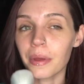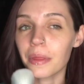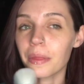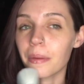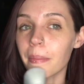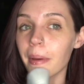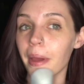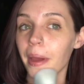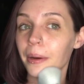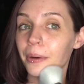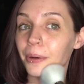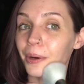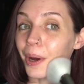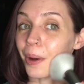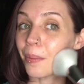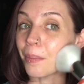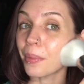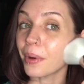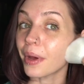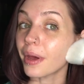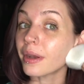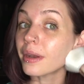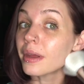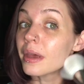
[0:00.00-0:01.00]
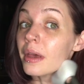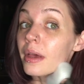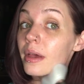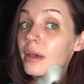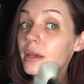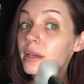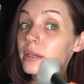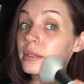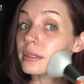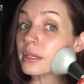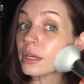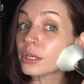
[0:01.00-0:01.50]
in the background, but
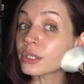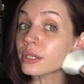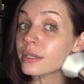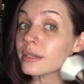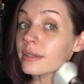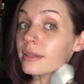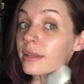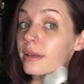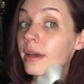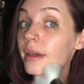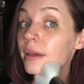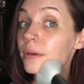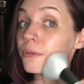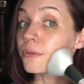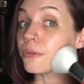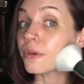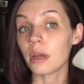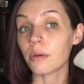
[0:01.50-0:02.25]
such is life.